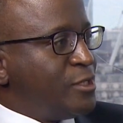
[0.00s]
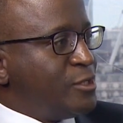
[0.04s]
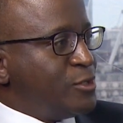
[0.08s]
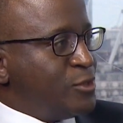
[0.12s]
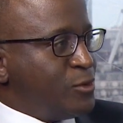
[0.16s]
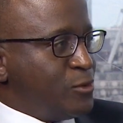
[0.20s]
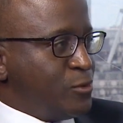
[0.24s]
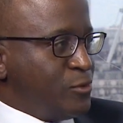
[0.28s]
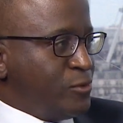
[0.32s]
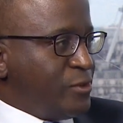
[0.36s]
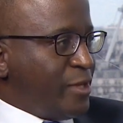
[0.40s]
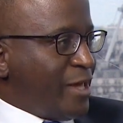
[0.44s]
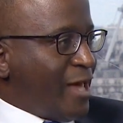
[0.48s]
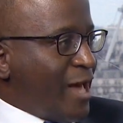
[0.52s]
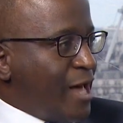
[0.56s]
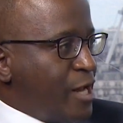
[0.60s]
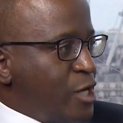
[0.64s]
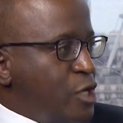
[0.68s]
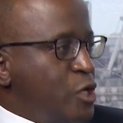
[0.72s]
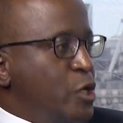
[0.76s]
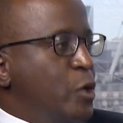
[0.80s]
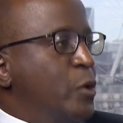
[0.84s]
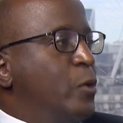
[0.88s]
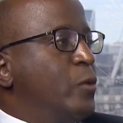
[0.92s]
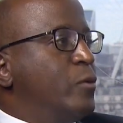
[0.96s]
do the
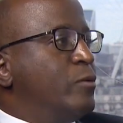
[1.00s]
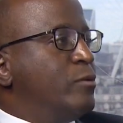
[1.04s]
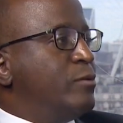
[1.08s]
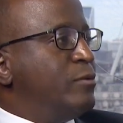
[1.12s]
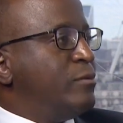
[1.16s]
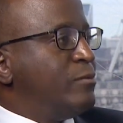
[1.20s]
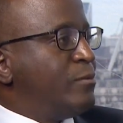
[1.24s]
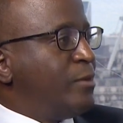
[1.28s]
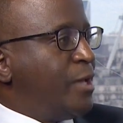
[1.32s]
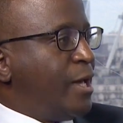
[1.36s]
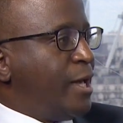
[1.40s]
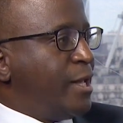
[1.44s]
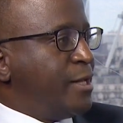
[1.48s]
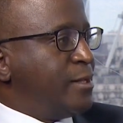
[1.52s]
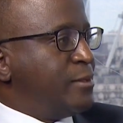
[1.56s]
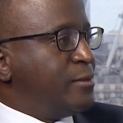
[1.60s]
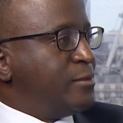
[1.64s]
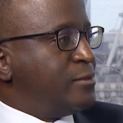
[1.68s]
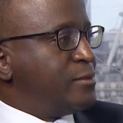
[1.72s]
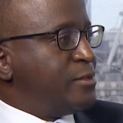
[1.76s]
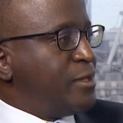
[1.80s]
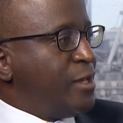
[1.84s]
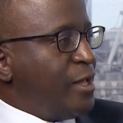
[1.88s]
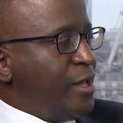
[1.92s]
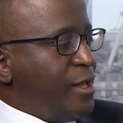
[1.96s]
unknown,
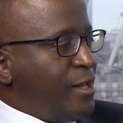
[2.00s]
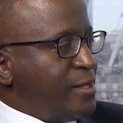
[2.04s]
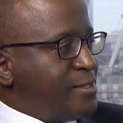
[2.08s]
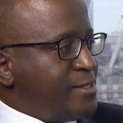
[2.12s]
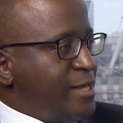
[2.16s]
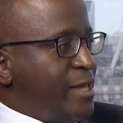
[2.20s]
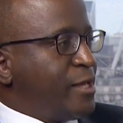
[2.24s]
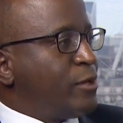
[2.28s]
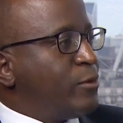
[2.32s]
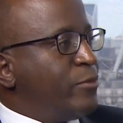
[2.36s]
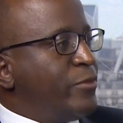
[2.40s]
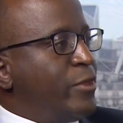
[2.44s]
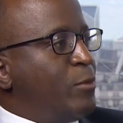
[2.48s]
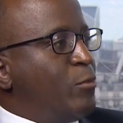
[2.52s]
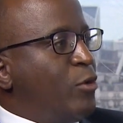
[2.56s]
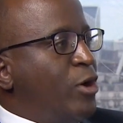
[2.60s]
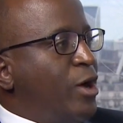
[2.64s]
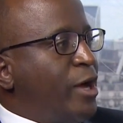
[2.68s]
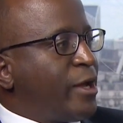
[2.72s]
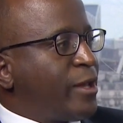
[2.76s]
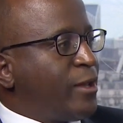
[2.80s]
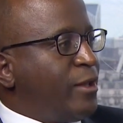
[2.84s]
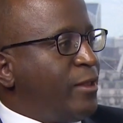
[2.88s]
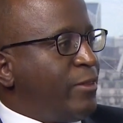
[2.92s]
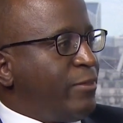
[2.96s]
and take on the
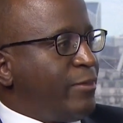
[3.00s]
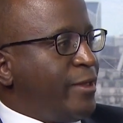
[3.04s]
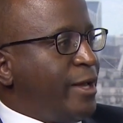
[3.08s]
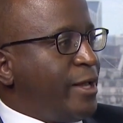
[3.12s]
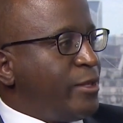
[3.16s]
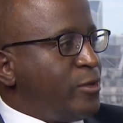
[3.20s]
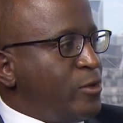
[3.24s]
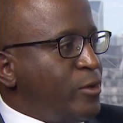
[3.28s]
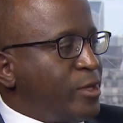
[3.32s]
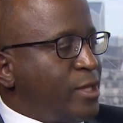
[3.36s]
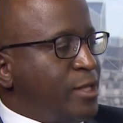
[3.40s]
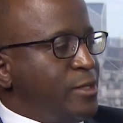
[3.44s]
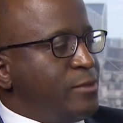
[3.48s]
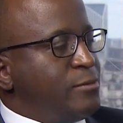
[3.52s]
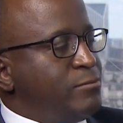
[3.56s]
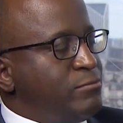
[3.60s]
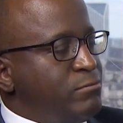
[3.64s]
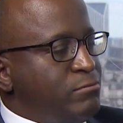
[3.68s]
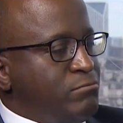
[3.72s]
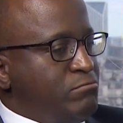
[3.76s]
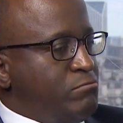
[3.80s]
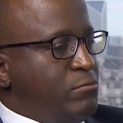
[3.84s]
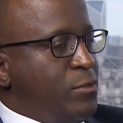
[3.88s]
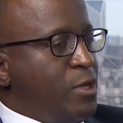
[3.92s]
market that you can,